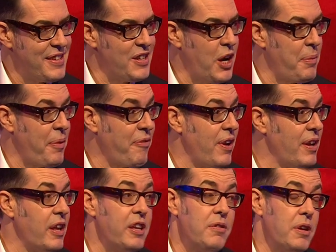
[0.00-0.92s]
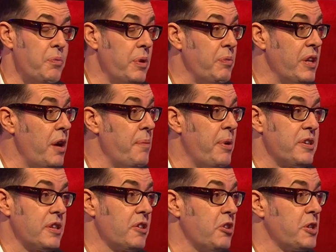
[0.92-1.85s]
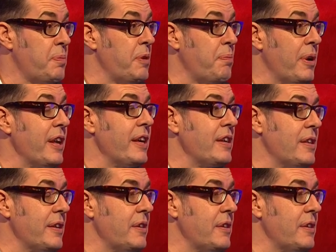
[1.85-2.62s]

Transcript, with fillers: it's not, I'm afraid. Uh, we don't pass it across, but please. But